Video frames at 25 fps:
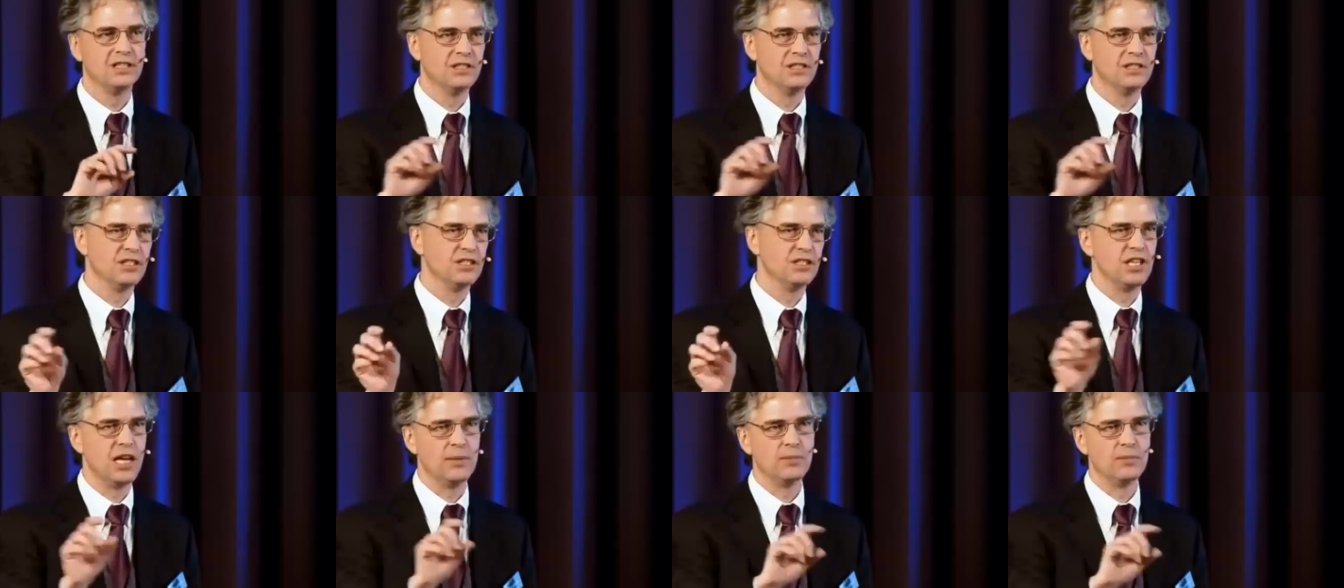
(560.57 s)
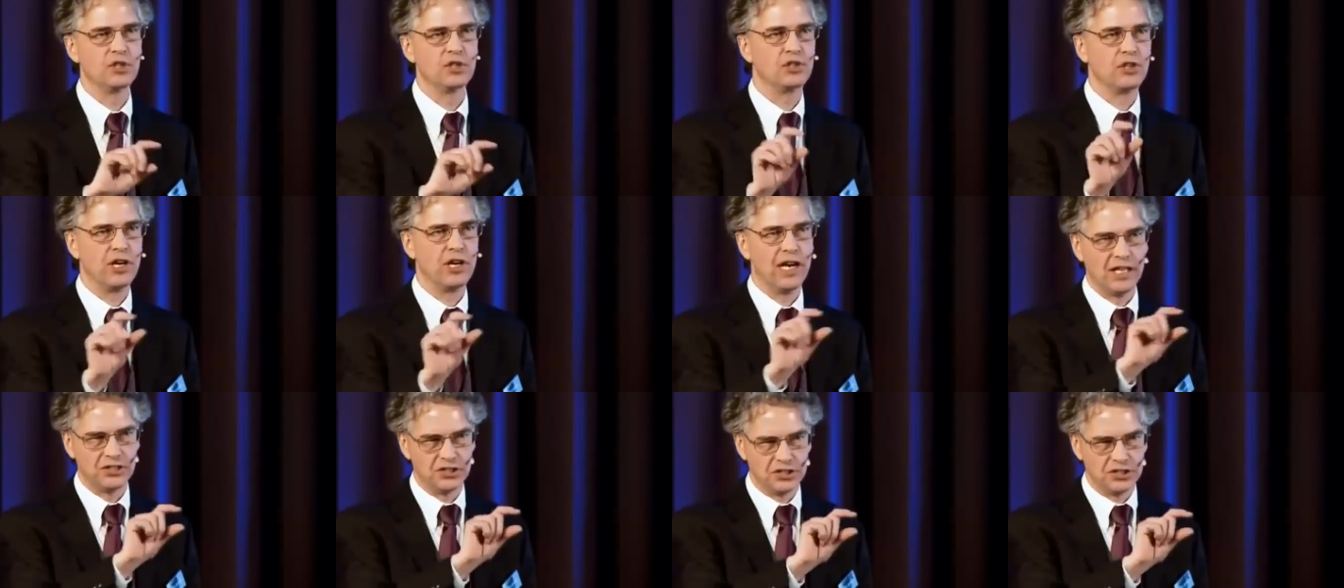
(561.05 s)
And the
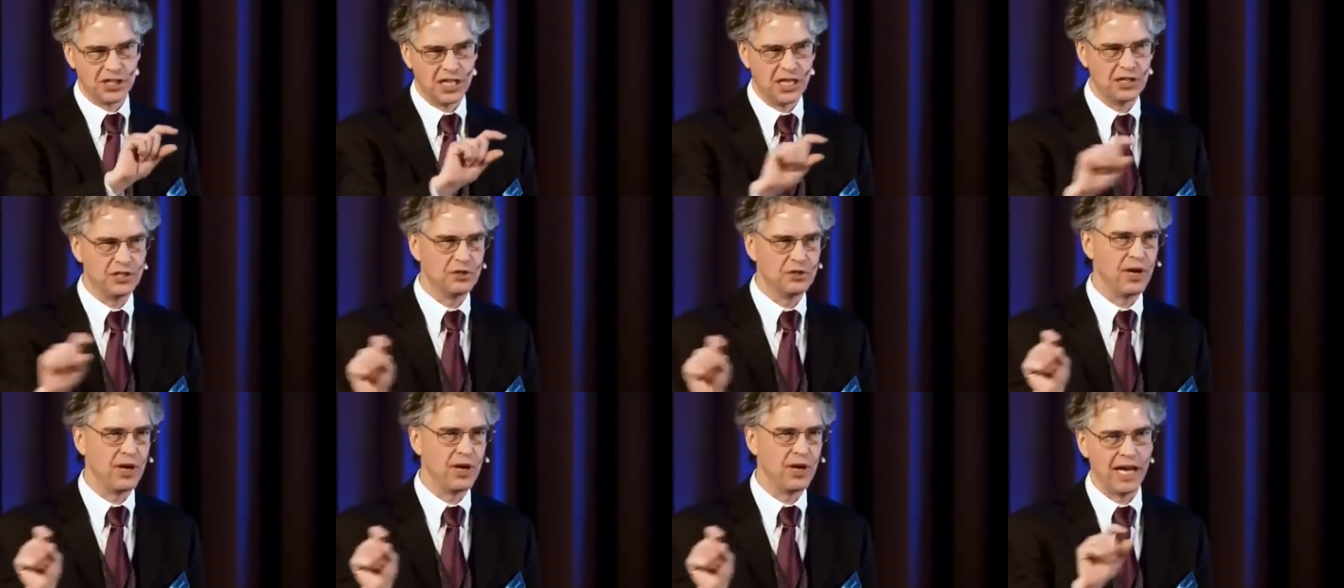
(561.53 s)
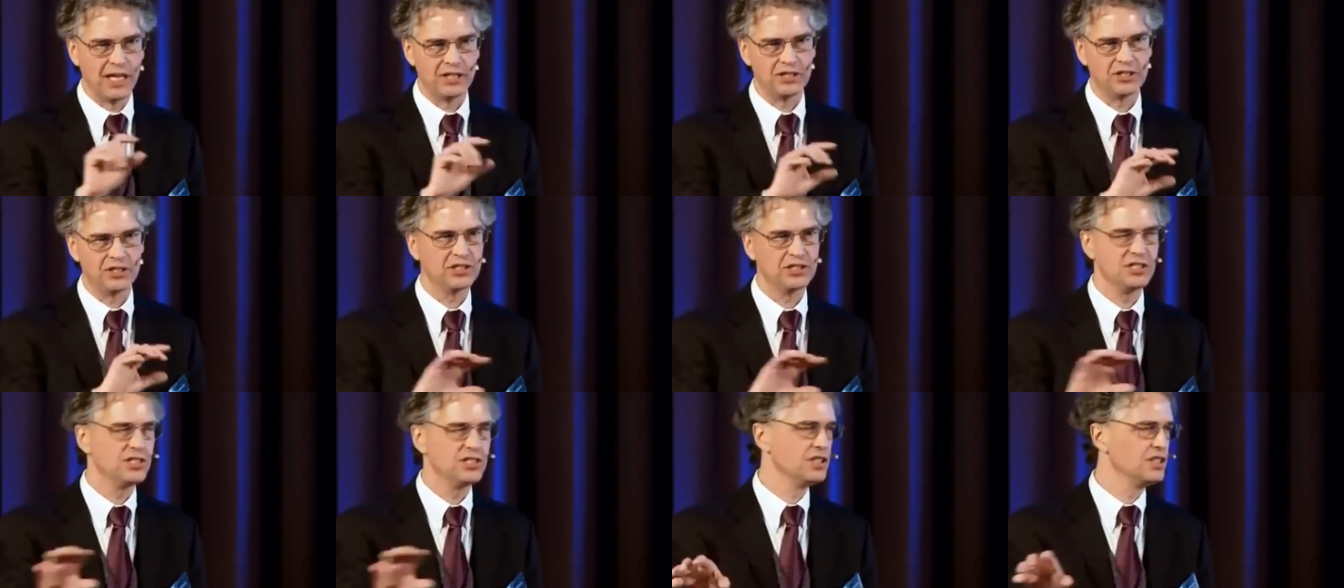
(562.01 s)
Democrats, and he had the
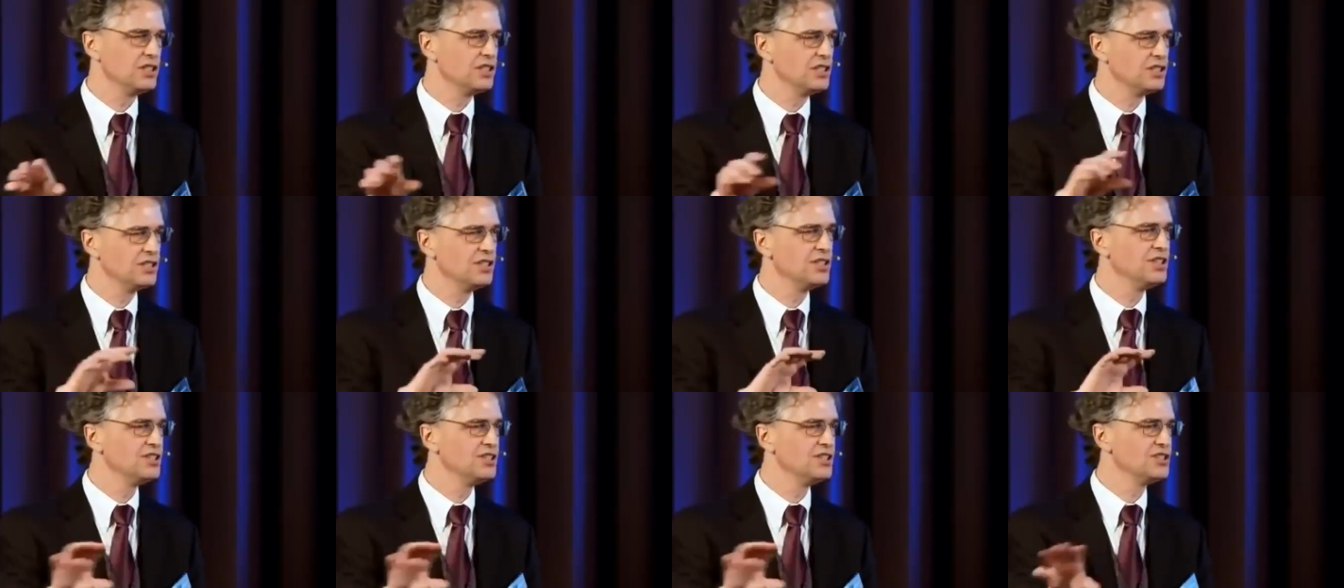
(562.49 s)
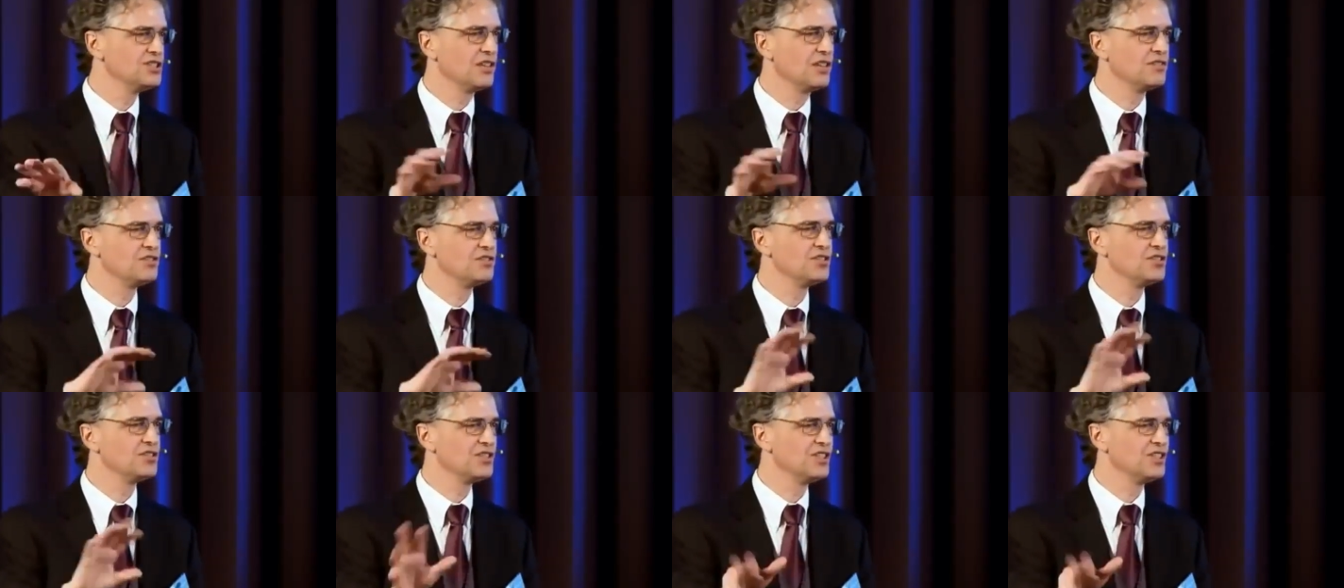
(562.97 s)
rats and the
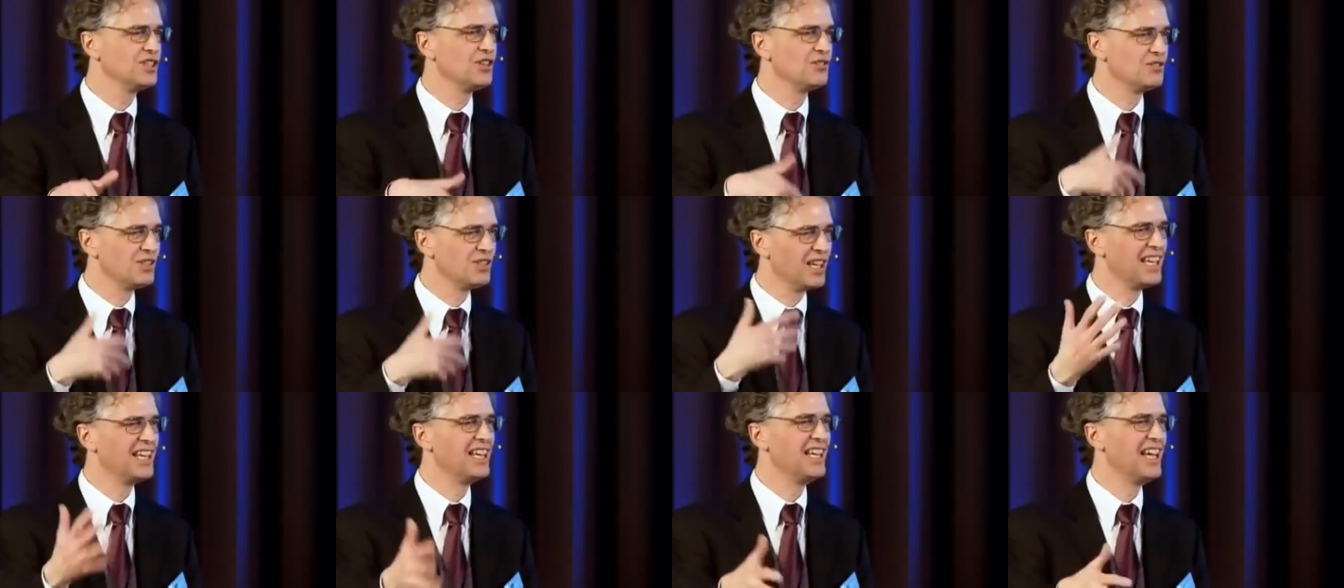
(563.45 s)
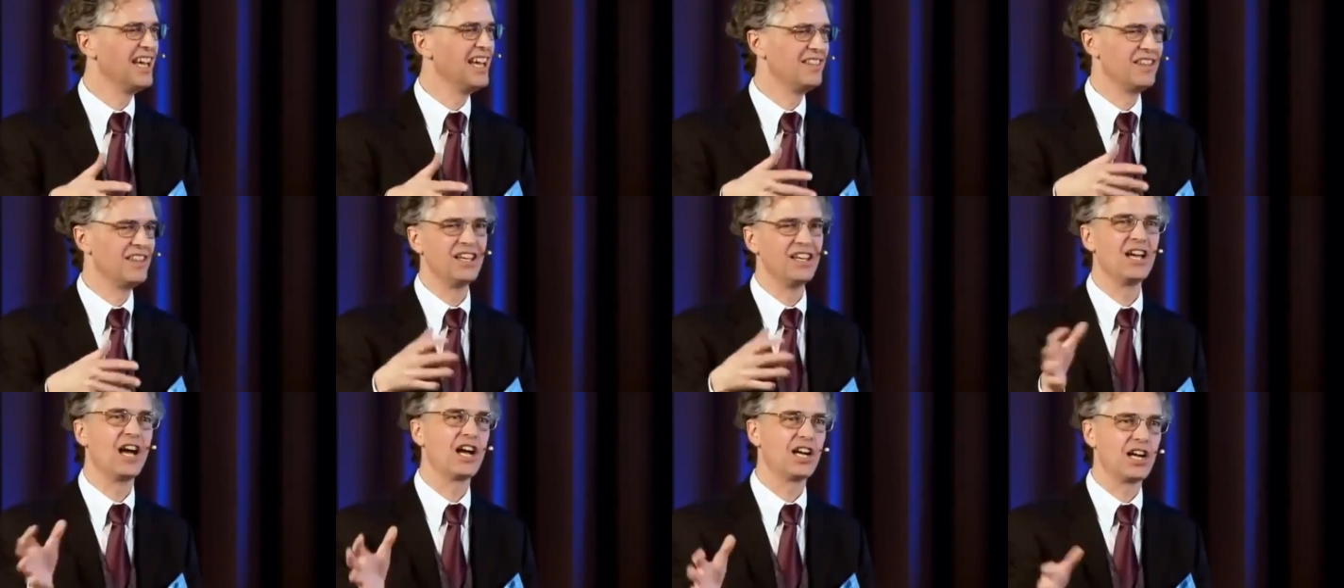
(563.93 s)
stuff, you know, and, and
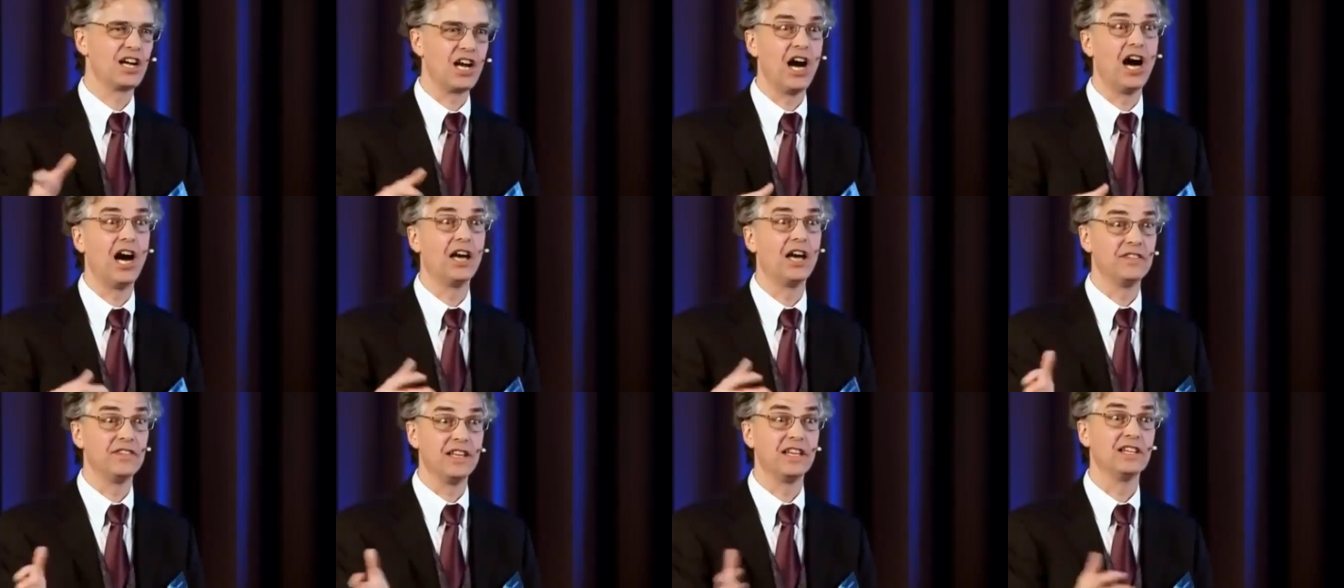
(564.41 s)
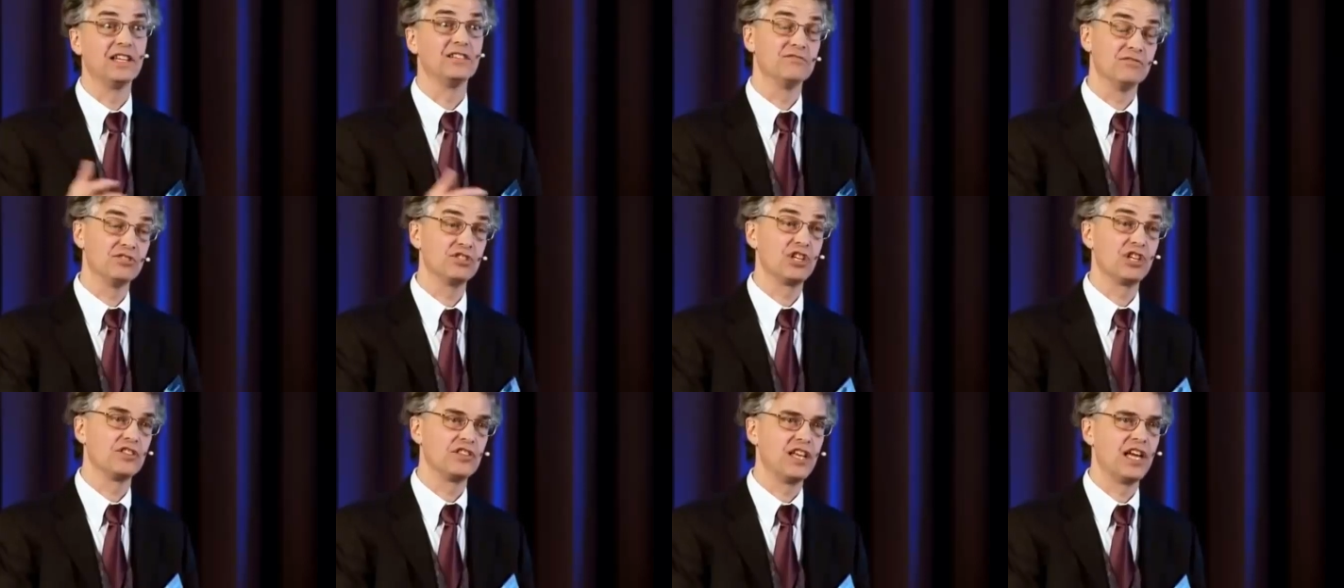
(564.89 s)
then he got caught and they
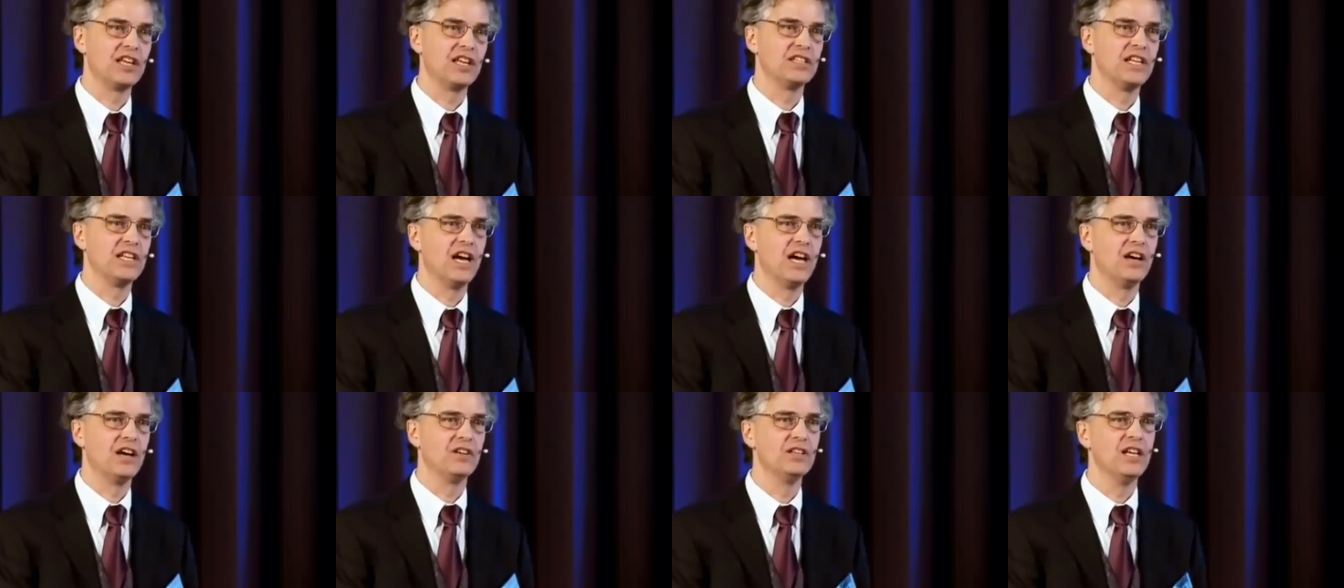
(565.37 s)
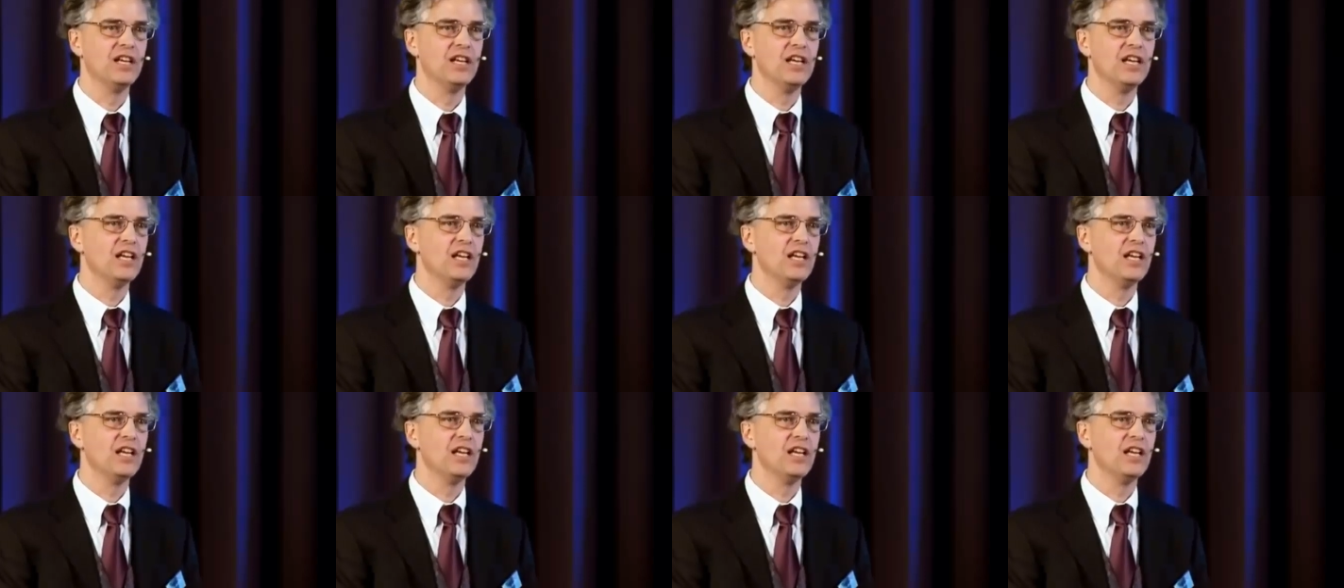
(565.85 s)
shut that down.